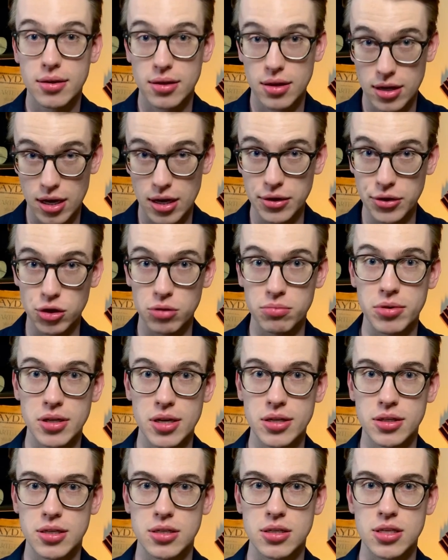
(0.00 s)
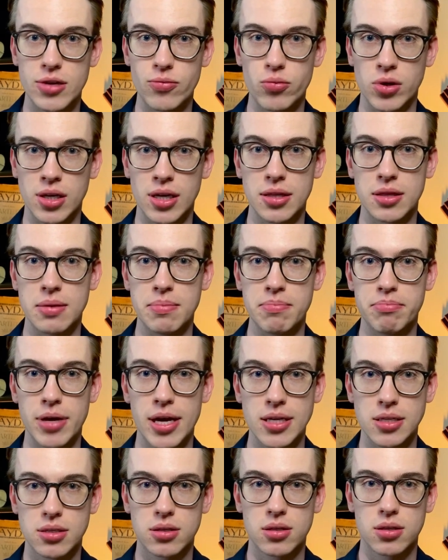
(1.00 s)
a little bit to see if we can get the
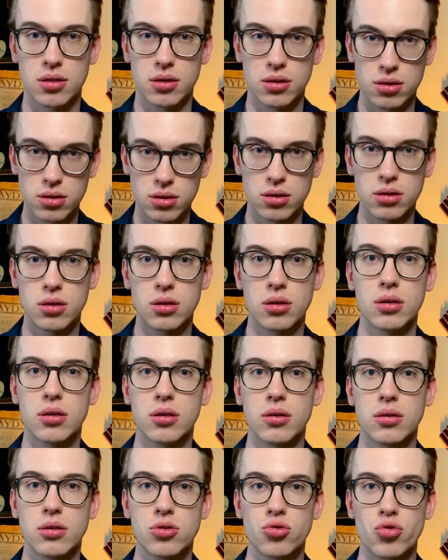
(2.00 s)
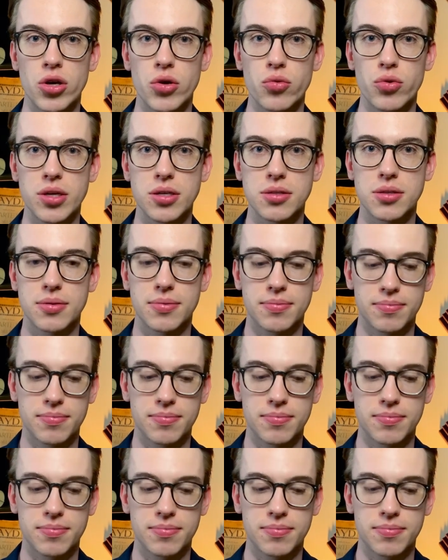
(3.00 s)
best straight wrist.